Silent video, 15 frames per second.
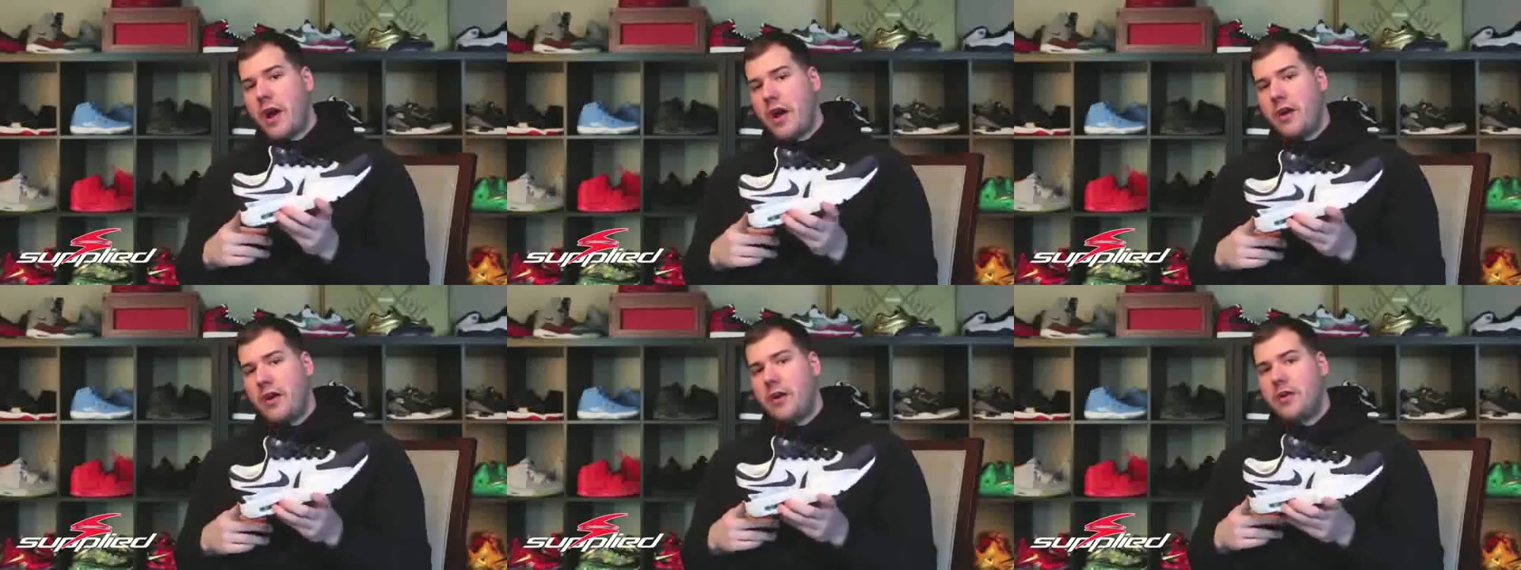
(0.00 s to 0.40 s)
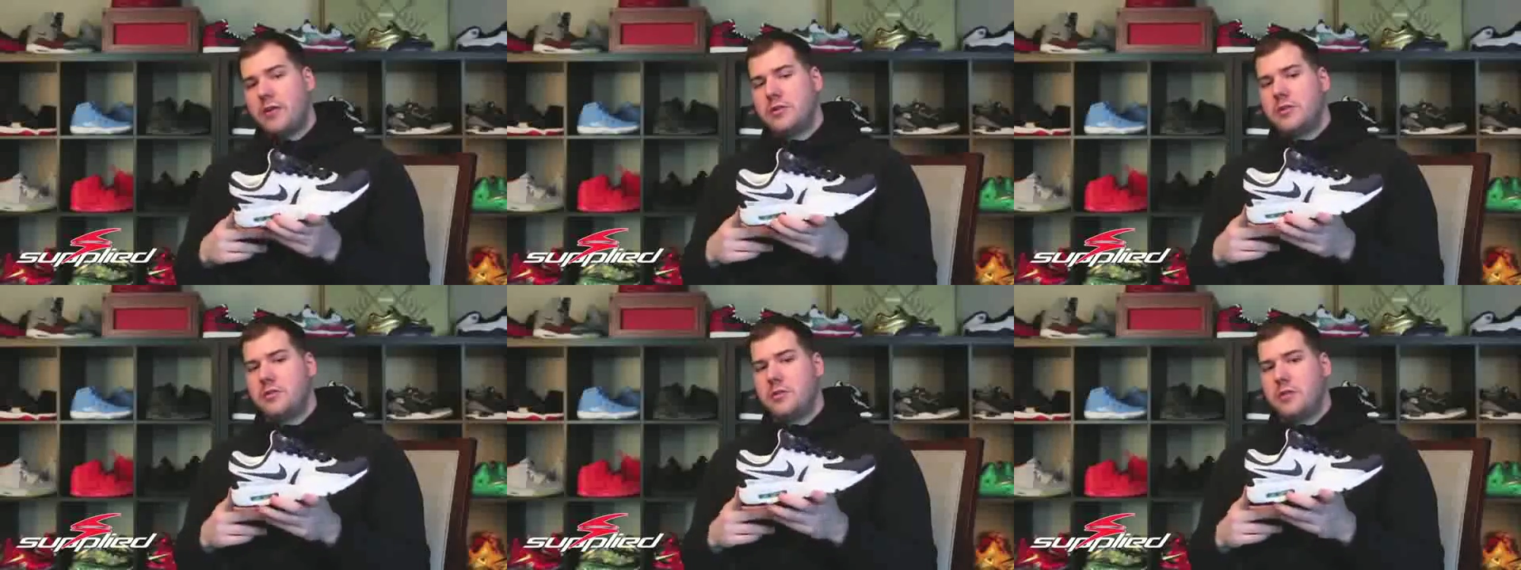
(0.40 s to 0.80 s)
prior
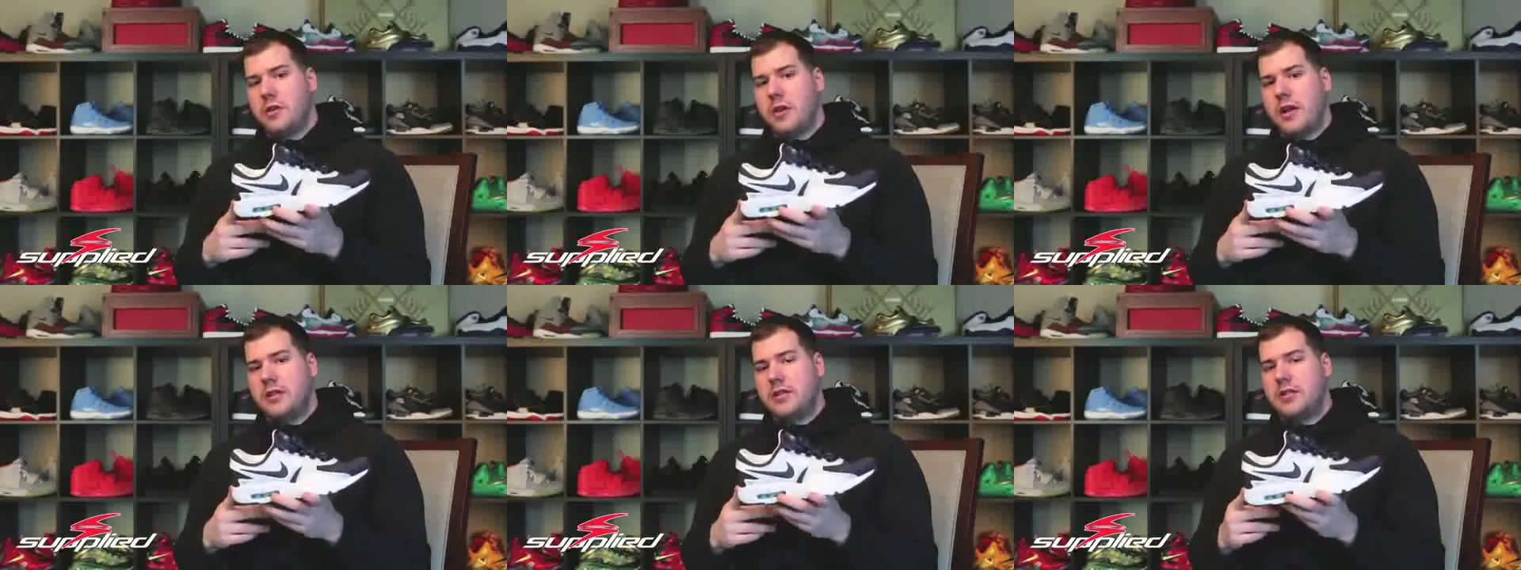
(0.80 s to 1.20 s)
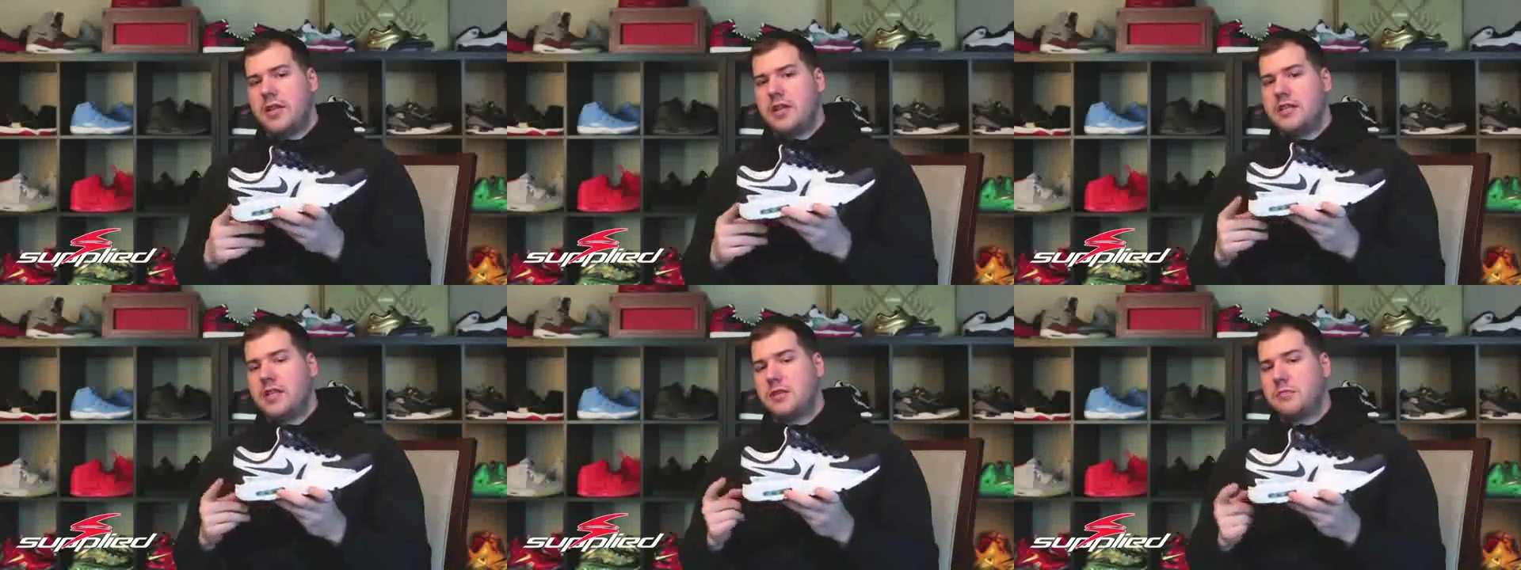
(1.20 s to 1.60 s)
to the United
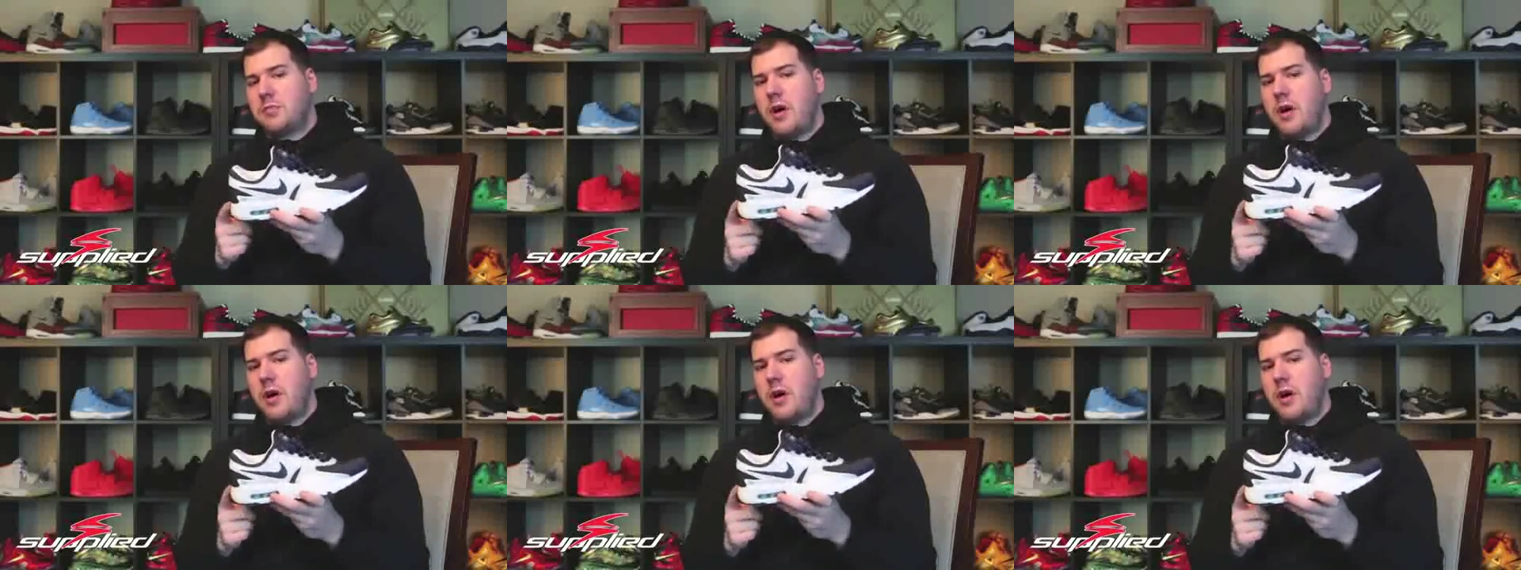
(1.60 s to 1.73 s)
States. That's